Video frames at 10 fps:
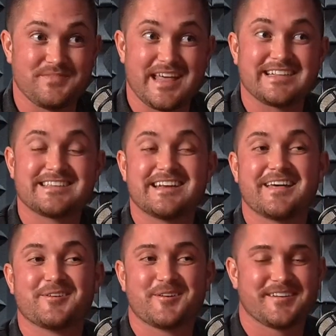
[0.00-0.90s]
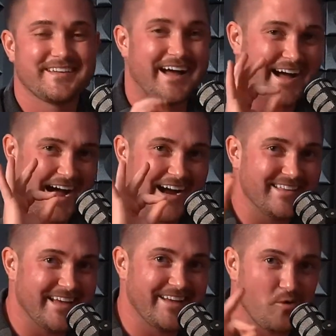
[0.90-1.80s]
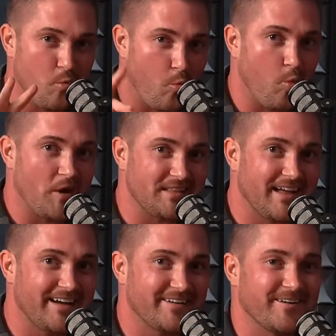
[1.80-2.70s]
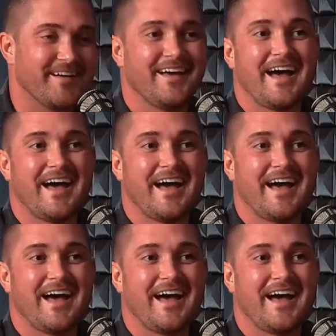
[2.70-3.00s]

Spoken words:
that's another highlight one-liner.